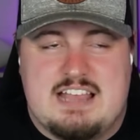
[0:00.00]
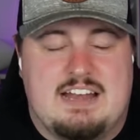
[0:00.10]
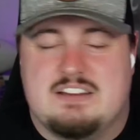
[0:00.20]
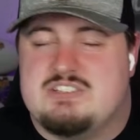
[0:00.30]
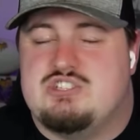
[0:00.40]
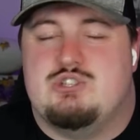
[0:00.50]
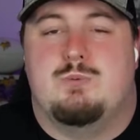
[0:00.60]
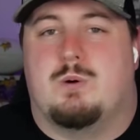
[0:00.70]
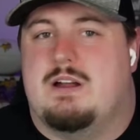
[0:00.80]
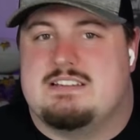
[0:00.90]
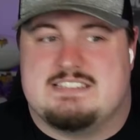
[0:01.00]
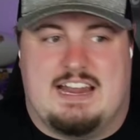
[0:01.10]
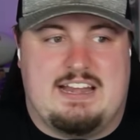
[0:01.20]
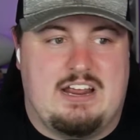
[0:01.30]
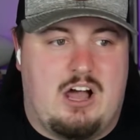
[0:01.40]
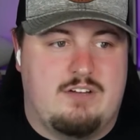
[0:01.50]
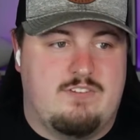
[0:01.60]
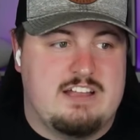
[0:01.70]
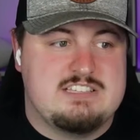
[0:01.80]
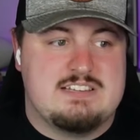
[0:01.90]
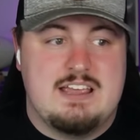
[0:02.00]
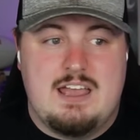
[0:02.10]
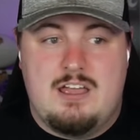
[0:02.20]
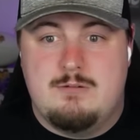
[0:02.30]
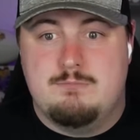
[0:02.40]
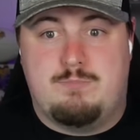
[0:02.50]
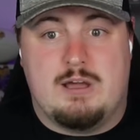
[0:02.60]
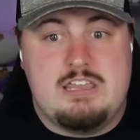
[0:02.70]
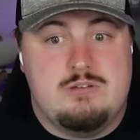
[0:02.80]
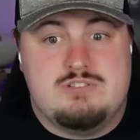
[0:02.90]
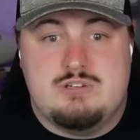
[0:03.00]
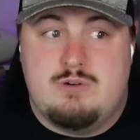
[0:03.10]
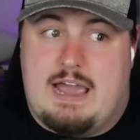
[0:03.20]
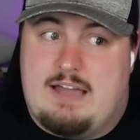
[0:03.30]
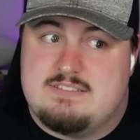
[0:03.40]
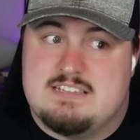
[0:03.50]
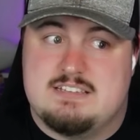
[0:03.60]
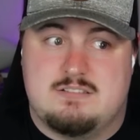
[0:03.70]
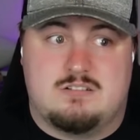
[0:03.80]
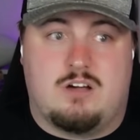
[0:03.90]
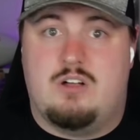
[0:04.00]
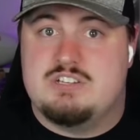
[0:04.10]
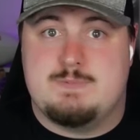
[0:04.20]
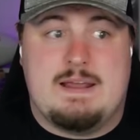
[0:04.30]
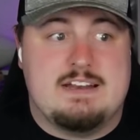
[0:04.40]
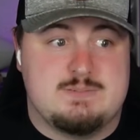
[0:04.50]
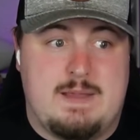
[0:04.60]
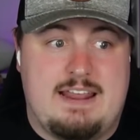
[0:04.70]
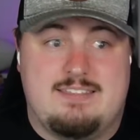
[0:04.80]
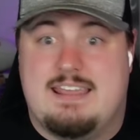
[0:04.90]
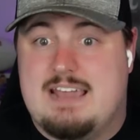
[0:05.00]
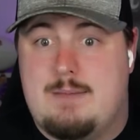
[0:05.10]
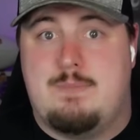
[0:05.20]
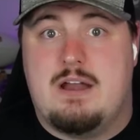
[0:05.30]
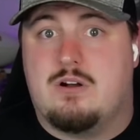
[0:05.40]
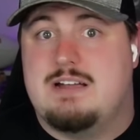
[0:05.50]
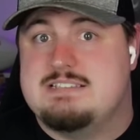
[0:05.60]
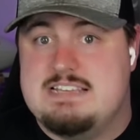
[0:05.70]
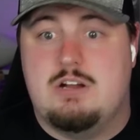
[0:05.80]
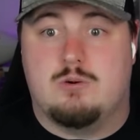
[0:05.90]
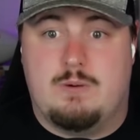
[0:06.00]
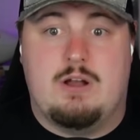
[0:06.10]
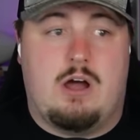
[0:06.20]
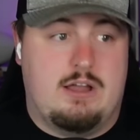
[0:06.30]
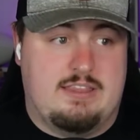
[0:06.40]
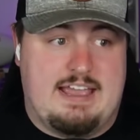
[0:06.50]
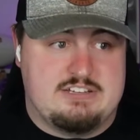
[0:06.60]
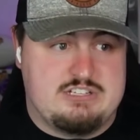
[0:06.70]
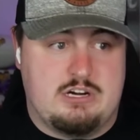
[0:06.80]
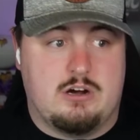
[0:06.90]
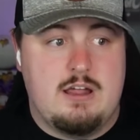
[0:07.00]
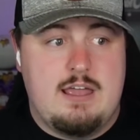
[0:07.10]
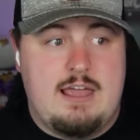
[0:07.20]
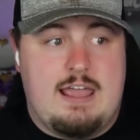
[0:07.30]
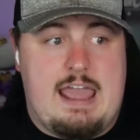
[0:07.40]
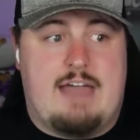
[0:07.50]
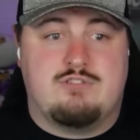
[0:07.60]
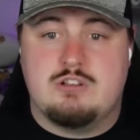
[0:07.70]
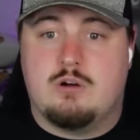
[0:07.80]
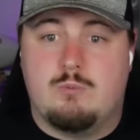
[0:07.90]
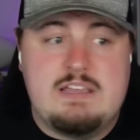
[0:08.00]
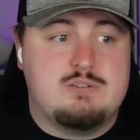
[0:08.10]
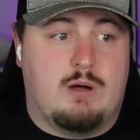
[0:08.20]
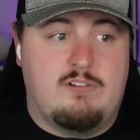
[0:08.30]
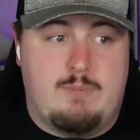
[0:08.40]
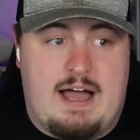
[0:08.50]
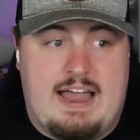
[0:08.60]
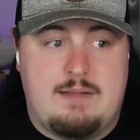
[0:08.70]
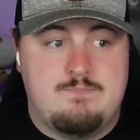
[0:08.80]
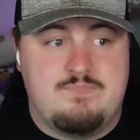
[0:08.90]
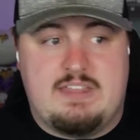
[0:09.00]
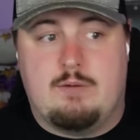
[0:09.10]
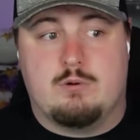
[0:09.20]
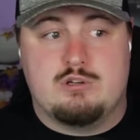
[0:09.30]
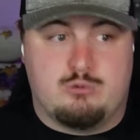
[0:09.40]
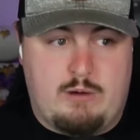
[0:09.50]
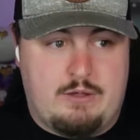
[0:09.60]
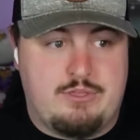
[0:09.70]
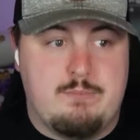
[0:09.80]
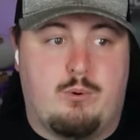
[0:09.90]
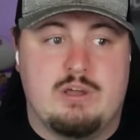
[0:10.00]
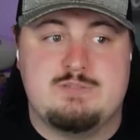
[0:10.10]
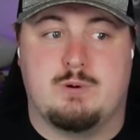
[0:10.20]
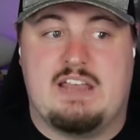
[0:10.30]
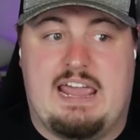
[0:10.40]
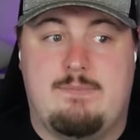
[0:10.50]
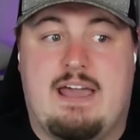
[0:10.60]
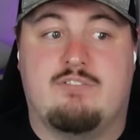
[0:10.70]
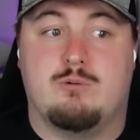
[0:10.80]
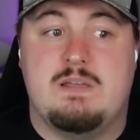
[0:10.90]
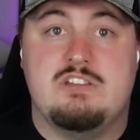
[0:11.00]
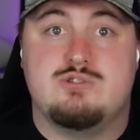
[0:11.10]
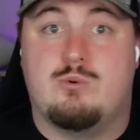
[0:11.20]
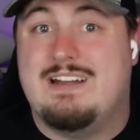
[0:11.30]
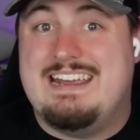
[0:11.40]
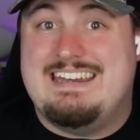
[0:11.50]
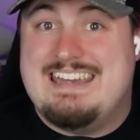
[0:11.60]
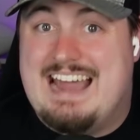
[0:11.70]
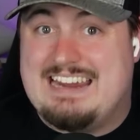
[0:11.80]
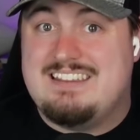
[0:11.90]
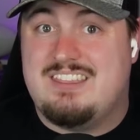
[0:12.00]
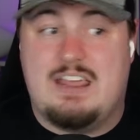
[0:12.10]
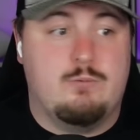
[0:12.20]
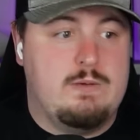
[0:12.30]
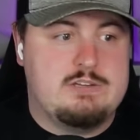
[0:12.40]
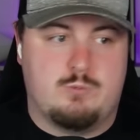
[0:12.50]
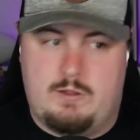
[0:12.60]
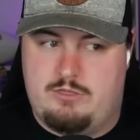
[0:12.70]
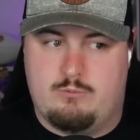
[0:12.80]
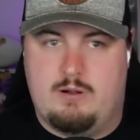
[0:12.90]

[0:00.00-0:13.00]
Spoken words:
a super exciting offense, but you do have to call a spade a spade. They got better as the year went on last year. After their week 12 bye, they were 12th in points per game after being 29th in weeks 1 through